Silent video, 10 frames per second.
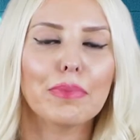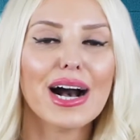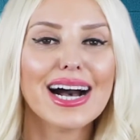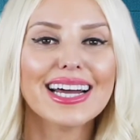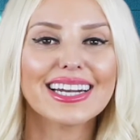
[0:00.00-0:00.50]

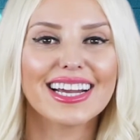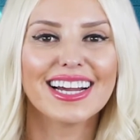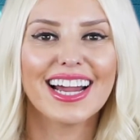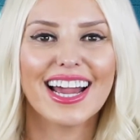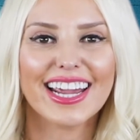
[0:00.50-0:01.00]
but
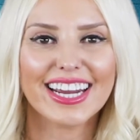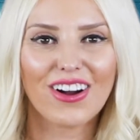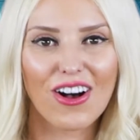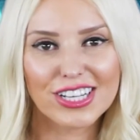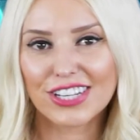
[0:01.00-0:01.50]
it
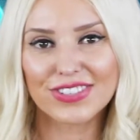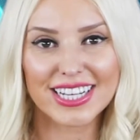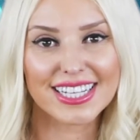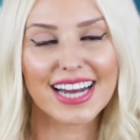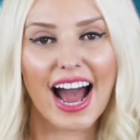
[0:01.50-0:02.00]
also
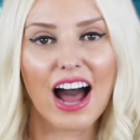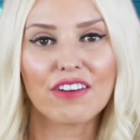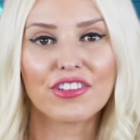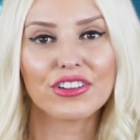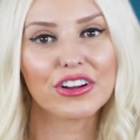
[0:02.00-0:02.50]
doesn't
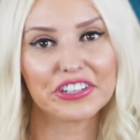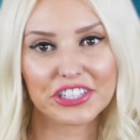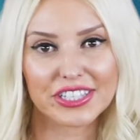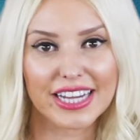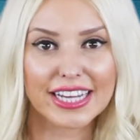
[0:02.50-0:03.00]
have the
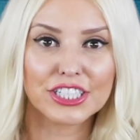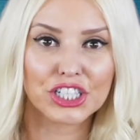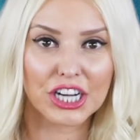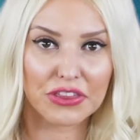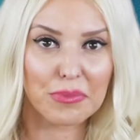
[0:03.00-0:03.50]
largest
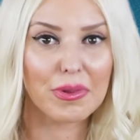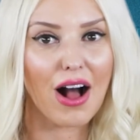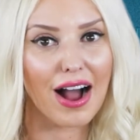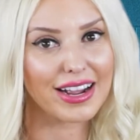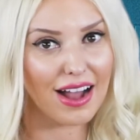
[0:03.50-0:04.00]
engine on the
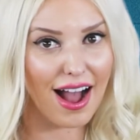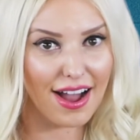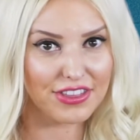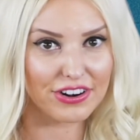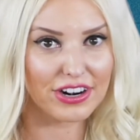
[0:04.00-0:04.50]
block
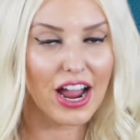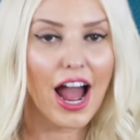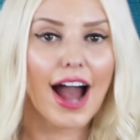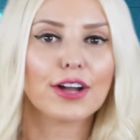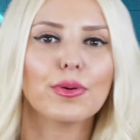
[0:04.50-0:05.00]
either.
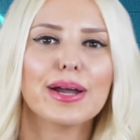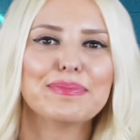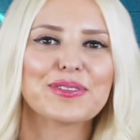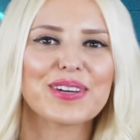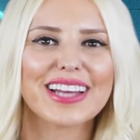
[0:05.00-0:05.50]

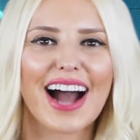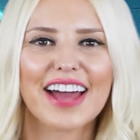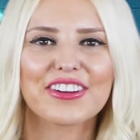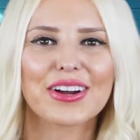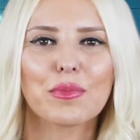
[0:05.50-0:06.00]
Equipped with
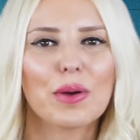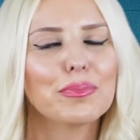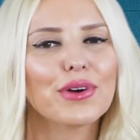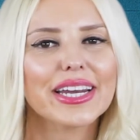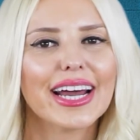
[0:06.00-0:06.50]
either a one
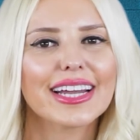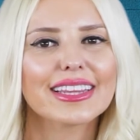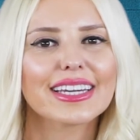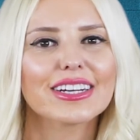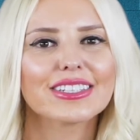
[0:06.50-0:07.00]
point nine
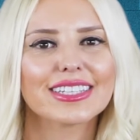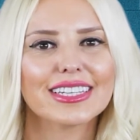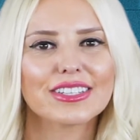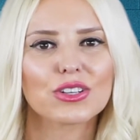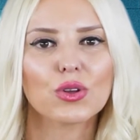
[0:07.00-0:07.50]
liter
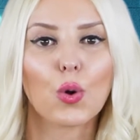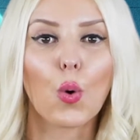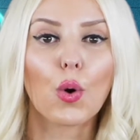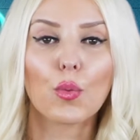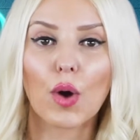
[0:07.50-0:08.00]
diesel
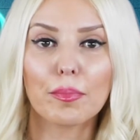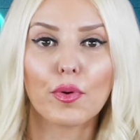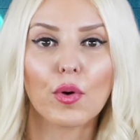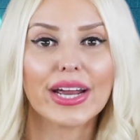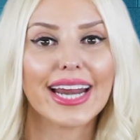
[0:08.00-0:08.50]
or one
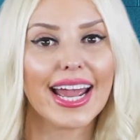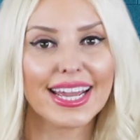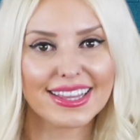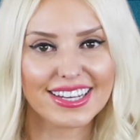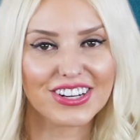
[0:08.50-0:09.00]
point
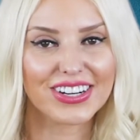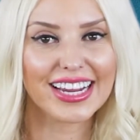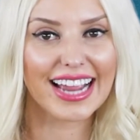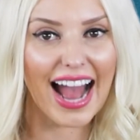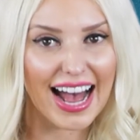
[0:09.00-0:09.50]
eight liter
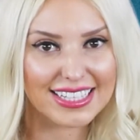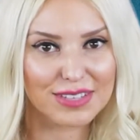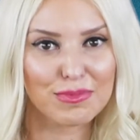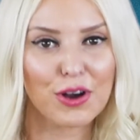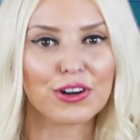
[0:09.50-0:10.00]

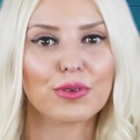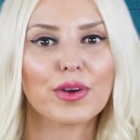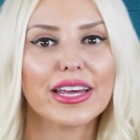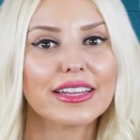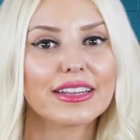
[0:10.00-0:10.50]
gas motor
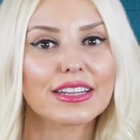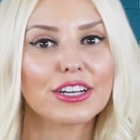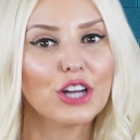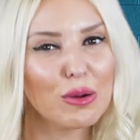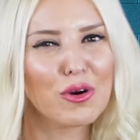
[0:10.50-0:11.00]
with
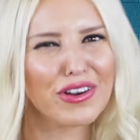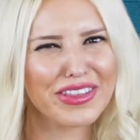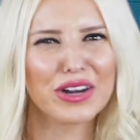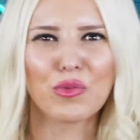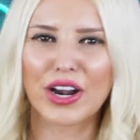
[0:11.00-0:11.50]
no more
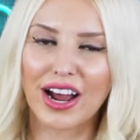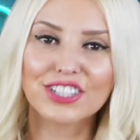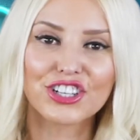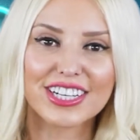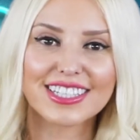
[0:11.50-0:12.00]
than one
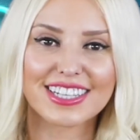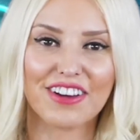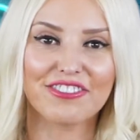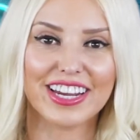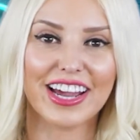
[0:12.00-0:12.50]
hundred
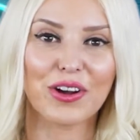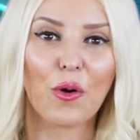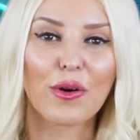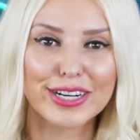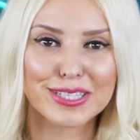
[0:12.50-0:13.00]
seventy-eight
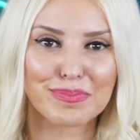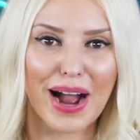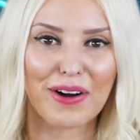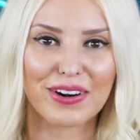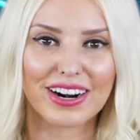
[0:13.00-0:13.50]

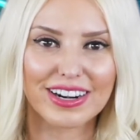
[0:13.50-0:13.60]
horsepower,